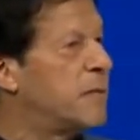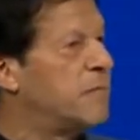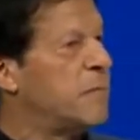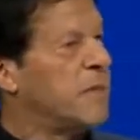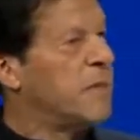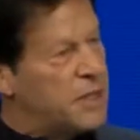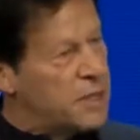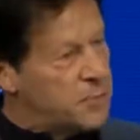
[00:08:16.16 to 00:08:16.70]
the
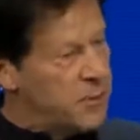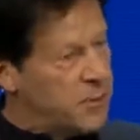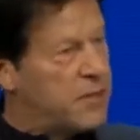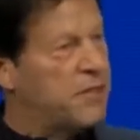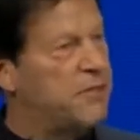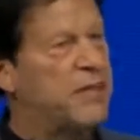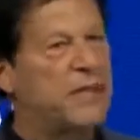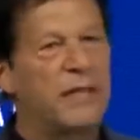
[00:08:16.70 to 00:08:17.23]
pollution
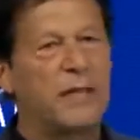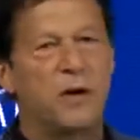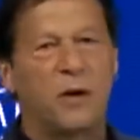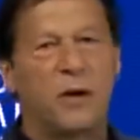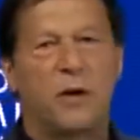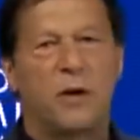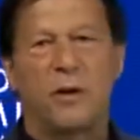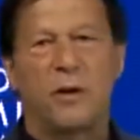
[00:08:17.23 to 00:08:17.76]
levels
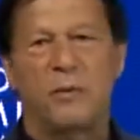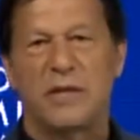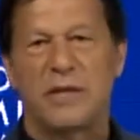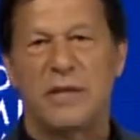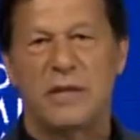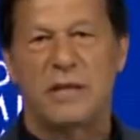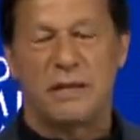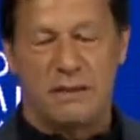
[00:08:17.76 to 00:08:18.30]
like Delhi
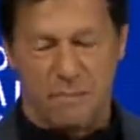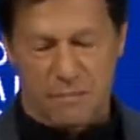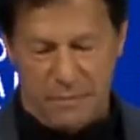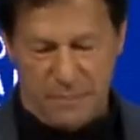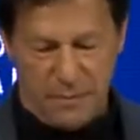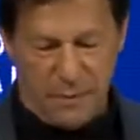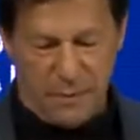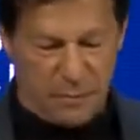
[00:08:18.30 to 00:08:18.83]
in
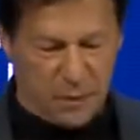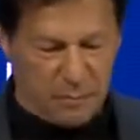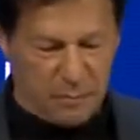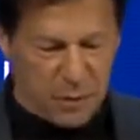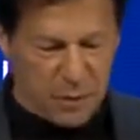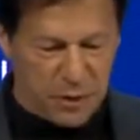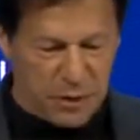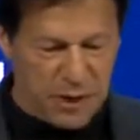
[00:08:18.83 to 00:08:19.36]
India,
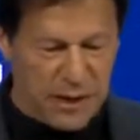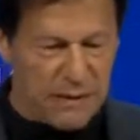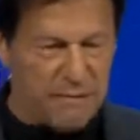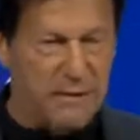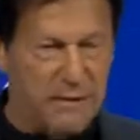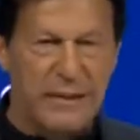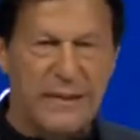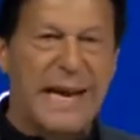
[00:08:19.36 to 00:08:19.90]

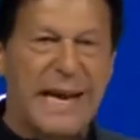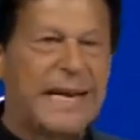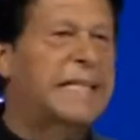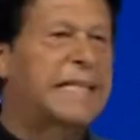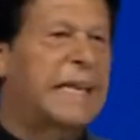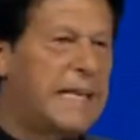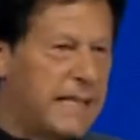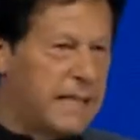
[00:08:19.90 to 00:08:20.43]
rose
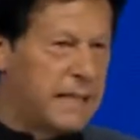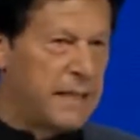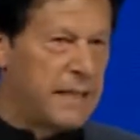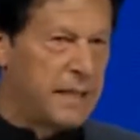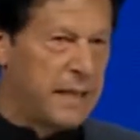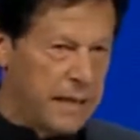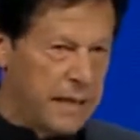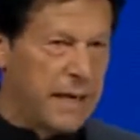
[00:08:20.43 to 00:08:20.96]
high because
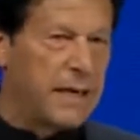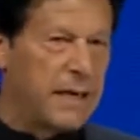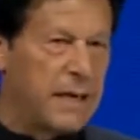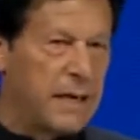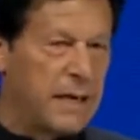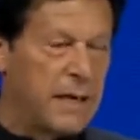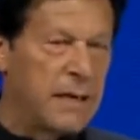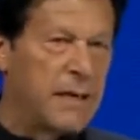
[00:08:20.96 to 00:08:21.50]

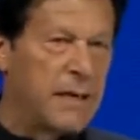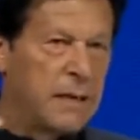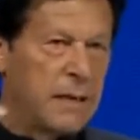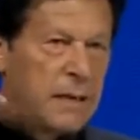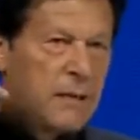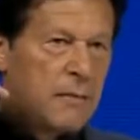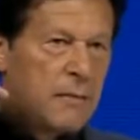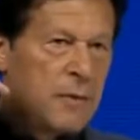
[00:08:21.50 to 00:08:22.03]

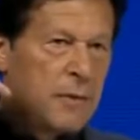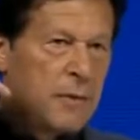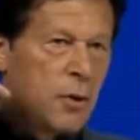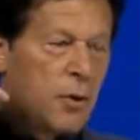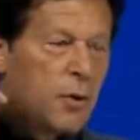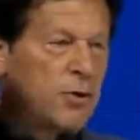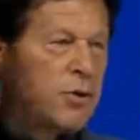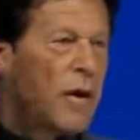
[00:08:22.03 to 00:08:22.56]
for some
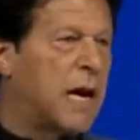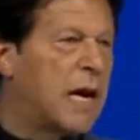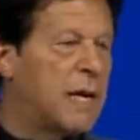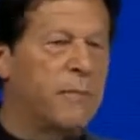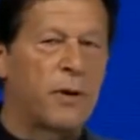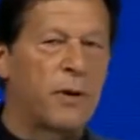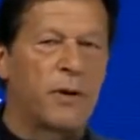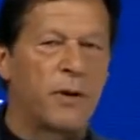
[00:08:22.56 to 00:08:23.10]

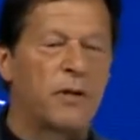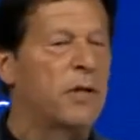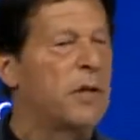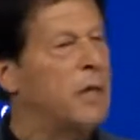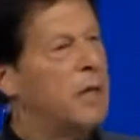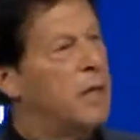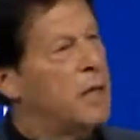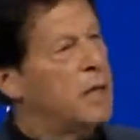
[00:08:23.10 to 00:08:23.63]
reason our
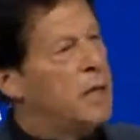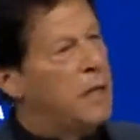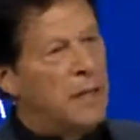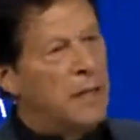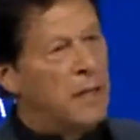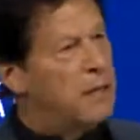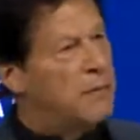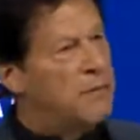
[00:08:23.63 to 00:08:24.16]
planners
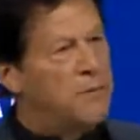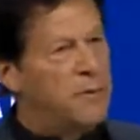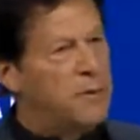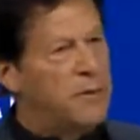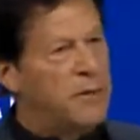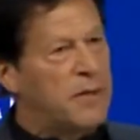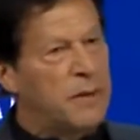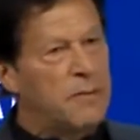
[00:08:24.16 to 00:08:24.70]

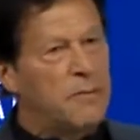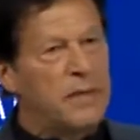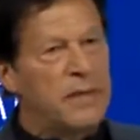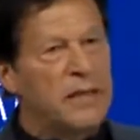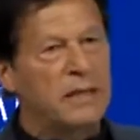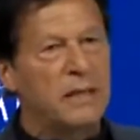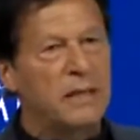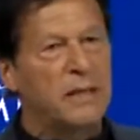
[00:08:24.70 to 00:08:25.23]

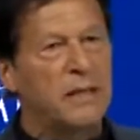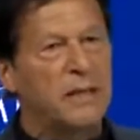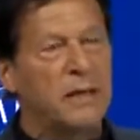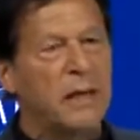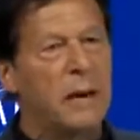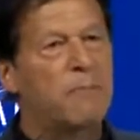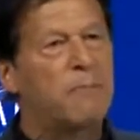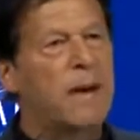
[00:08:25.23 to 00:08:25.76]
removed
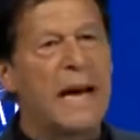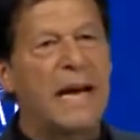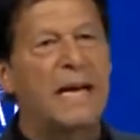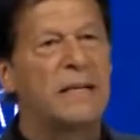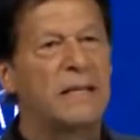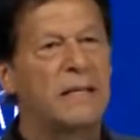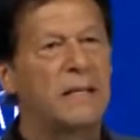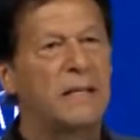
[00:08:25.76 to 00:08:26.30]
70%
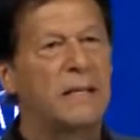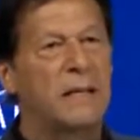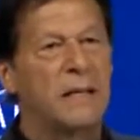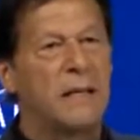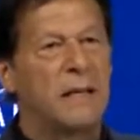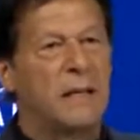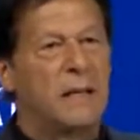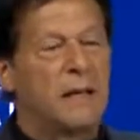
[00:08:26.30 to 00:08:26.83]
of the tree
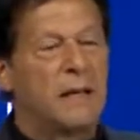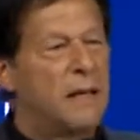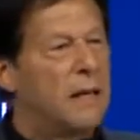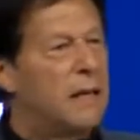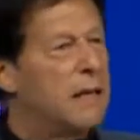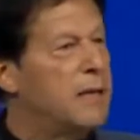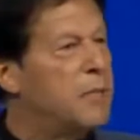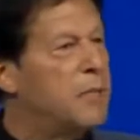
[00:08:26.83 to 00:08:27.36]
cover of
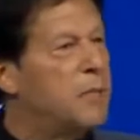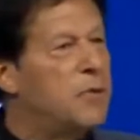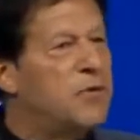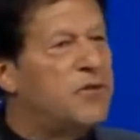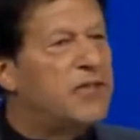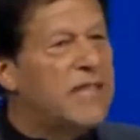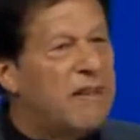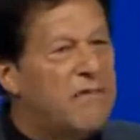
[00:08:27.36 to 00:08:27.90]
Lahore in the
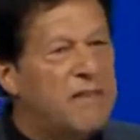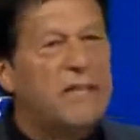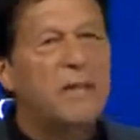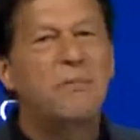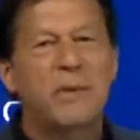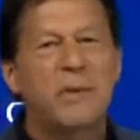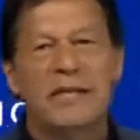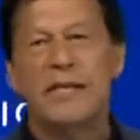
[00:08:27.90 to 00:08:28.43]
last 10
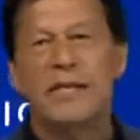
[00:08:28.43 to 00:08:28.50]
years.